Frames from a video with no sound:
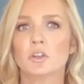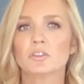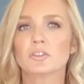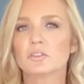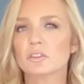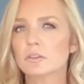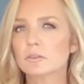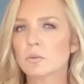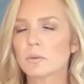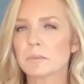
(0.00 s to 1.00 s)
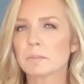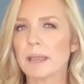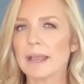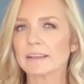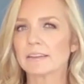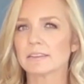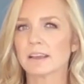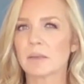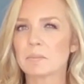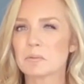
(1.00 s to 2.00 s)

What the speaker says: Still going back in time,